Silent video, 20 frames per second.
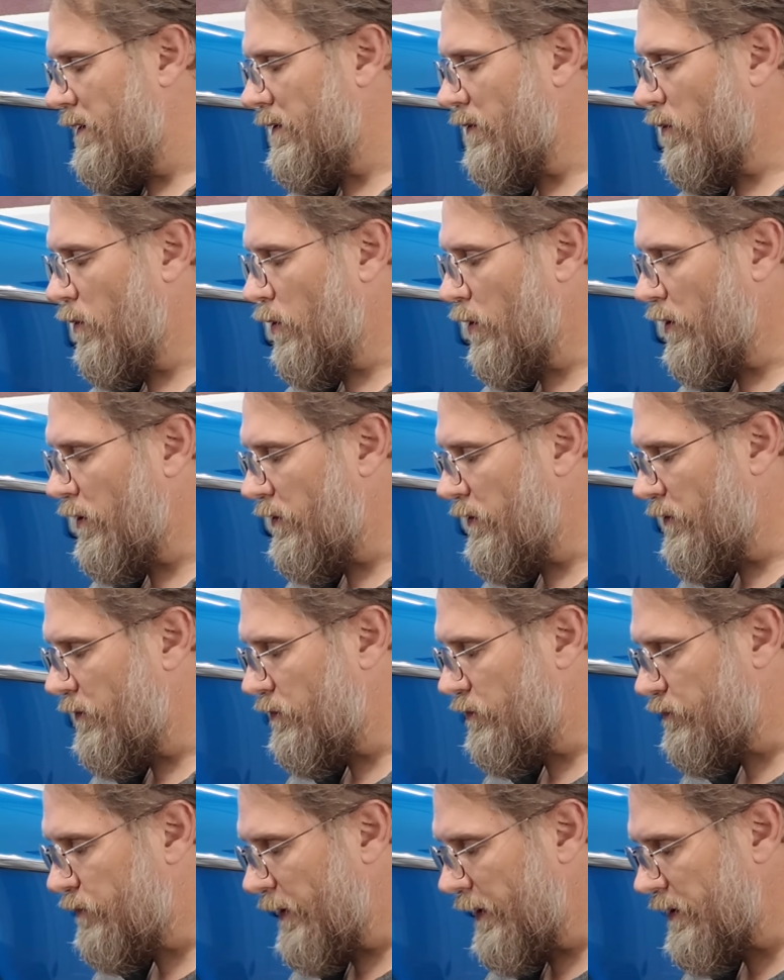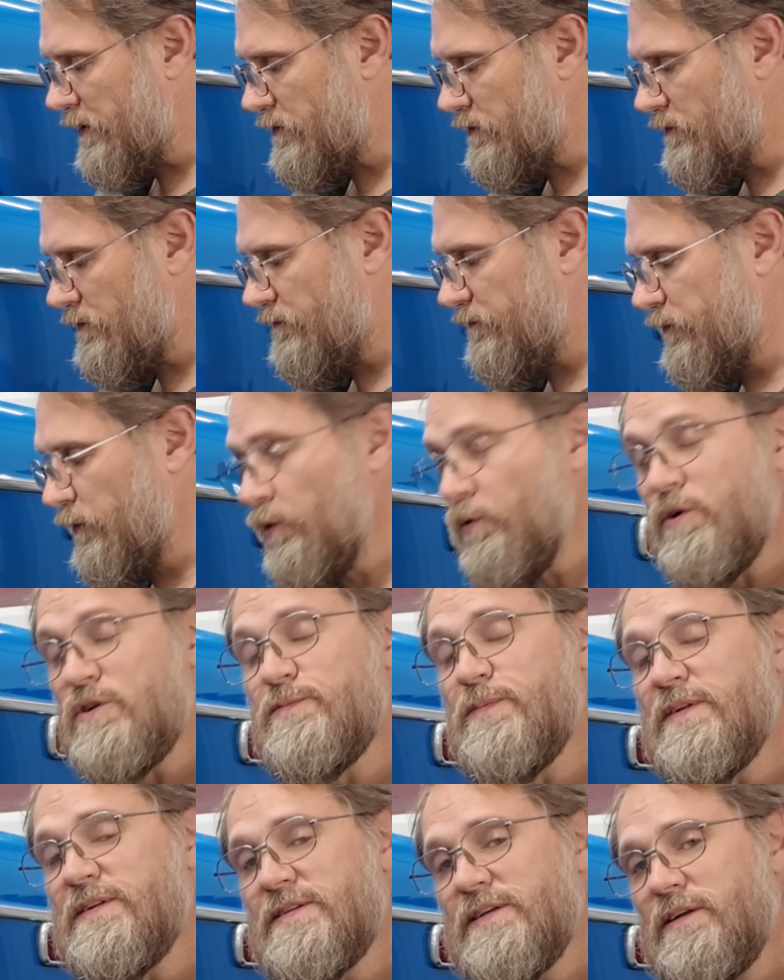or the brake fluid's
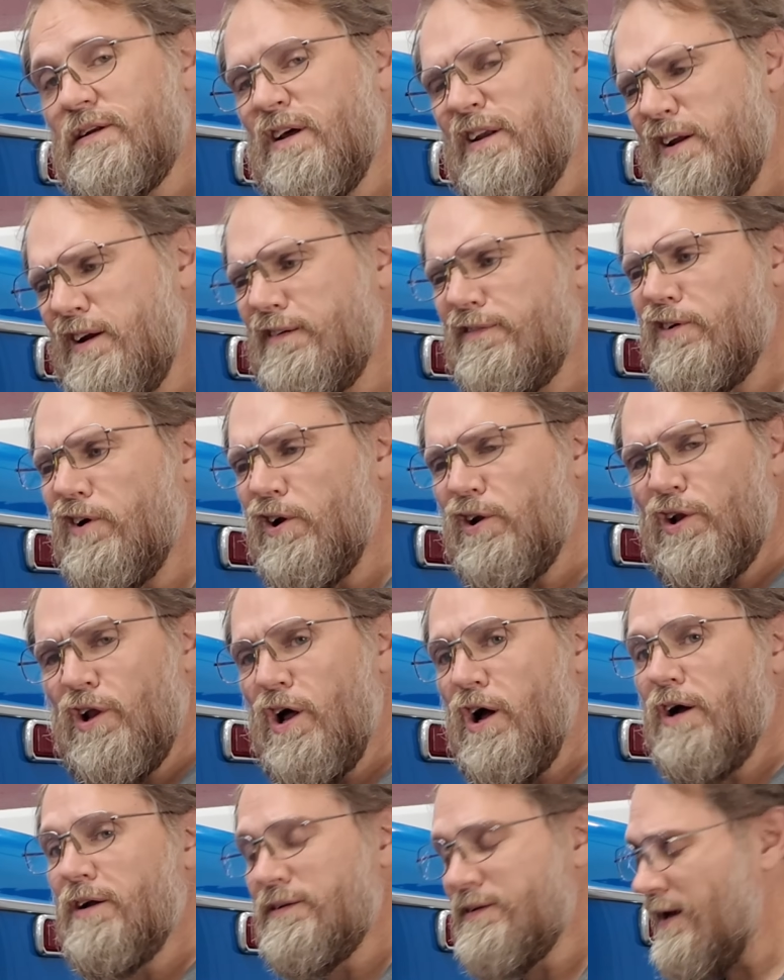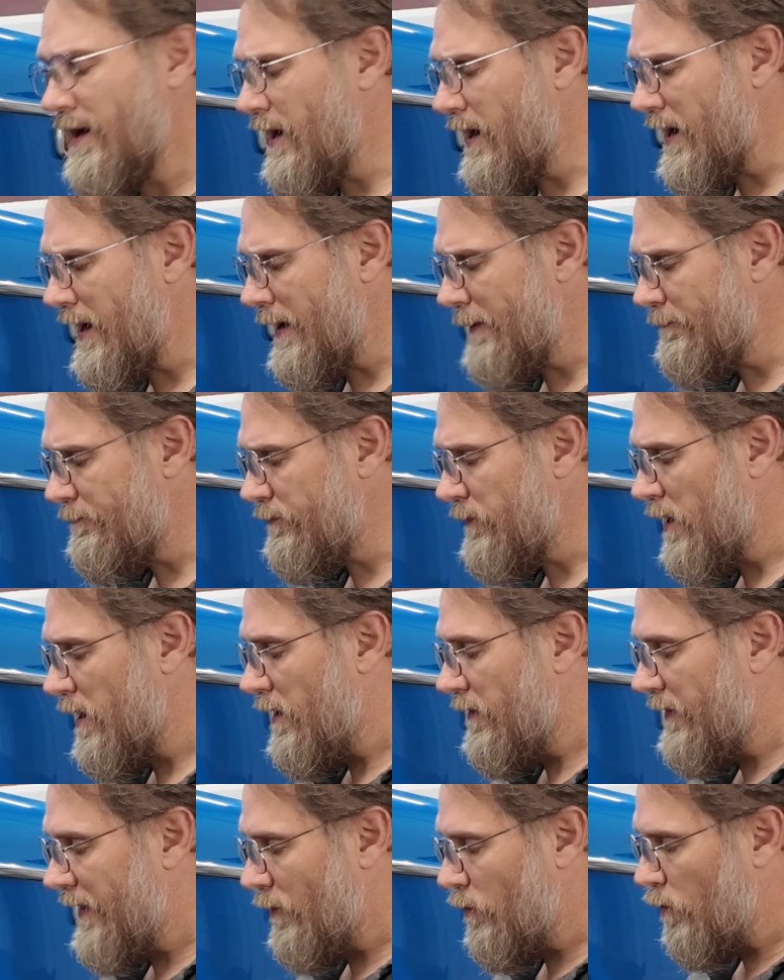been sitting on there for a long time,
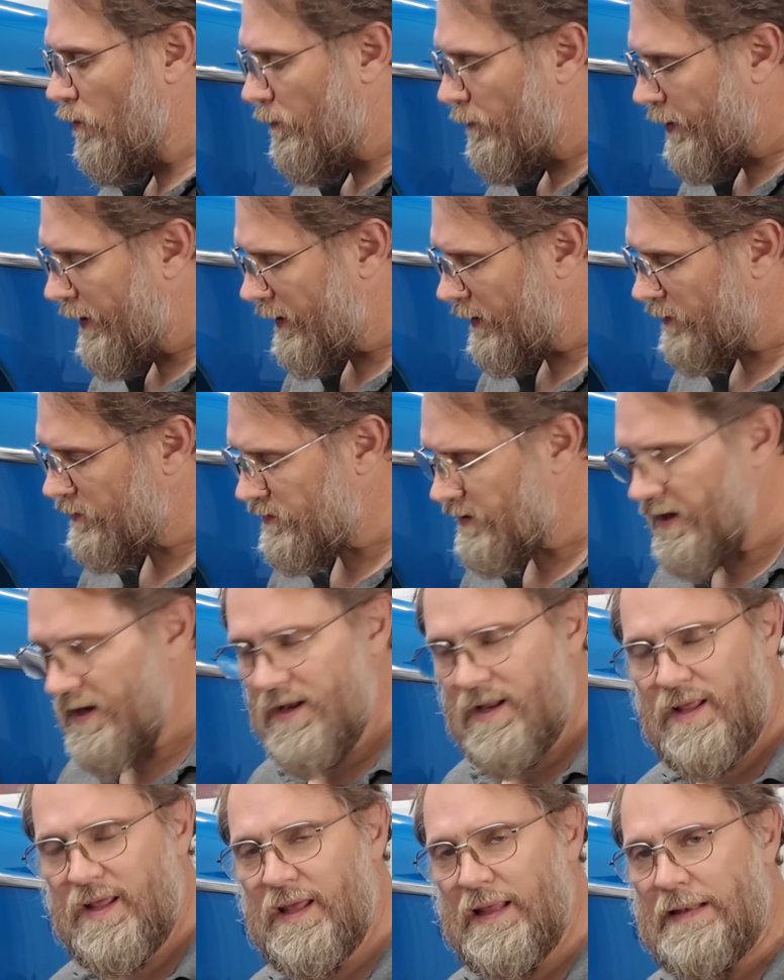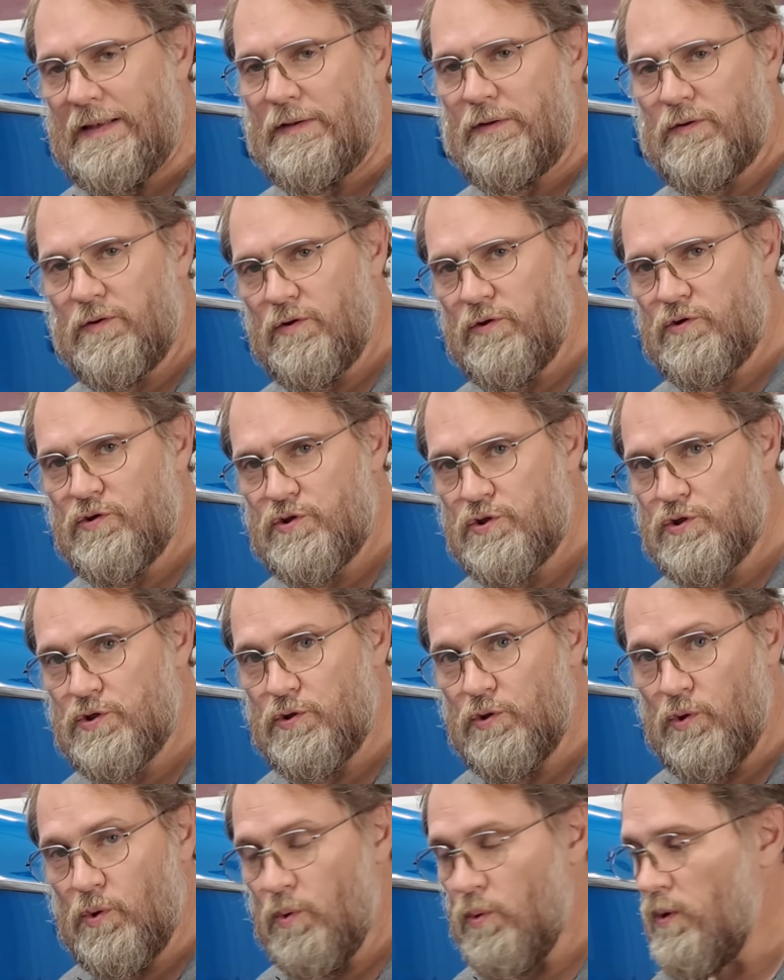they won't penetrate into the
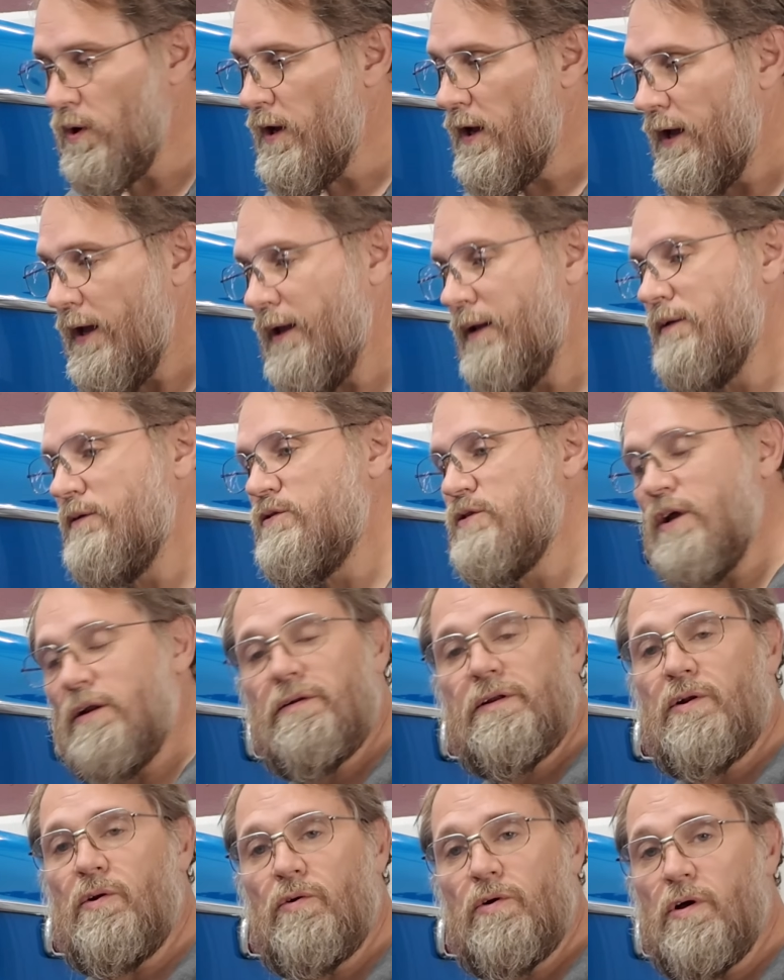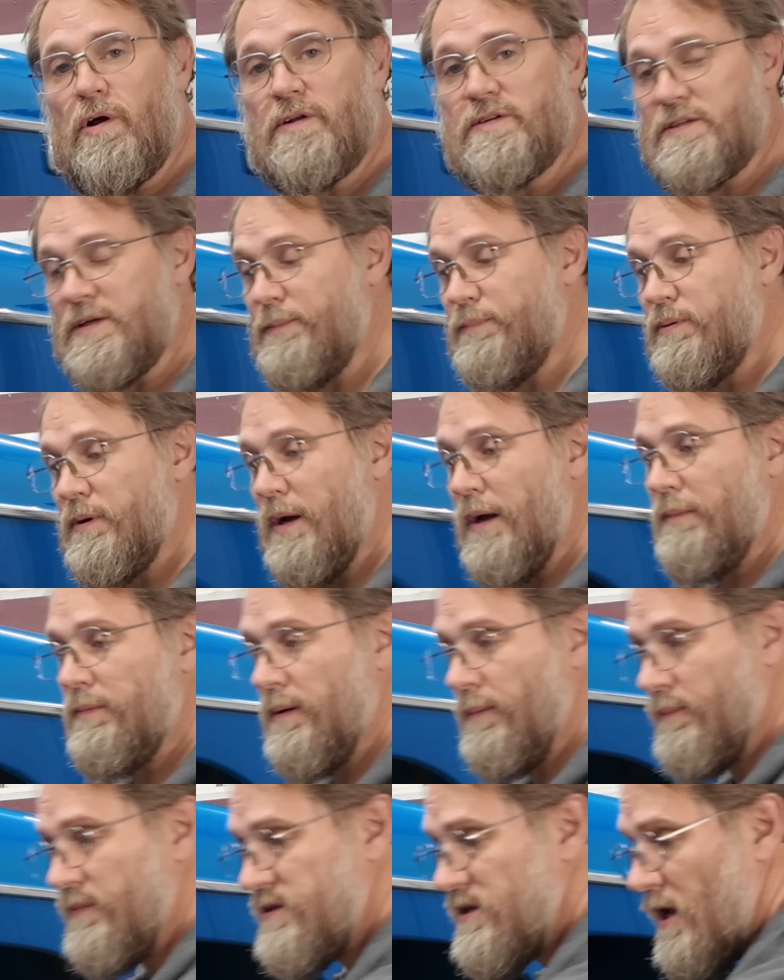shoe and generally don't cause any
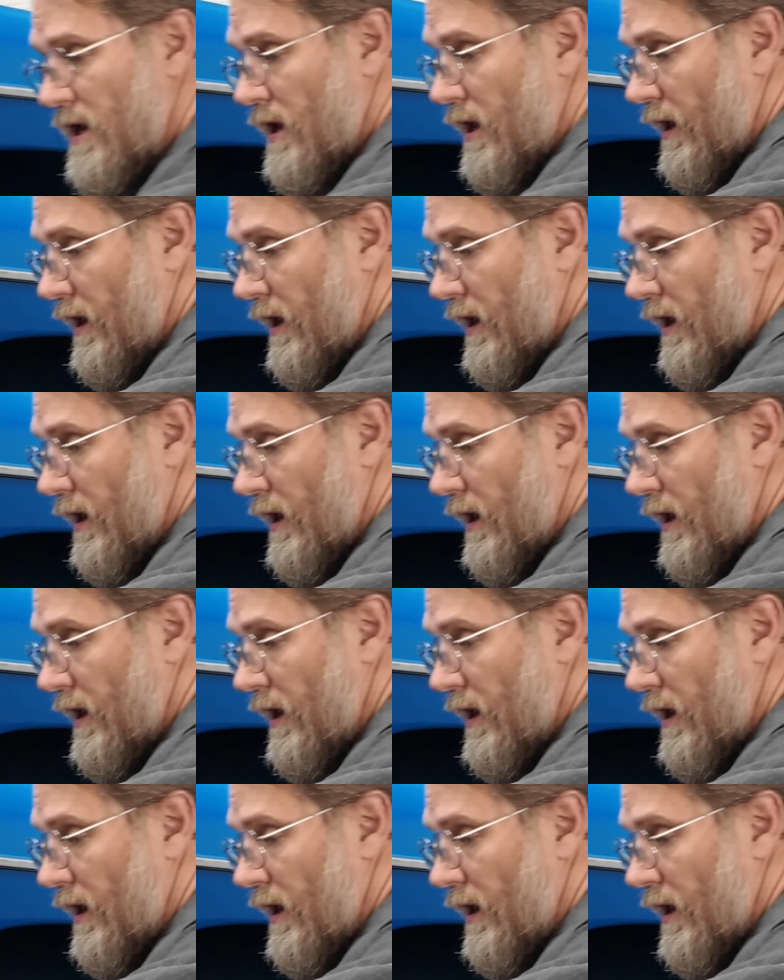problems.